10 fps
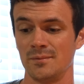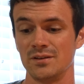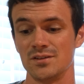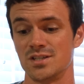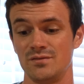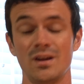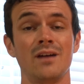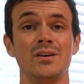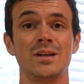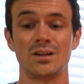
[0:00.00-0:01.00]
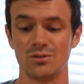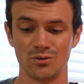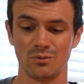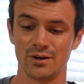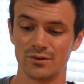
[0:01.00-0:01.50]
at least if you have any clue
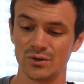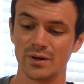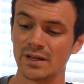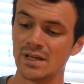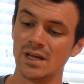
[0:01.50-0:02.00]
what you're doing.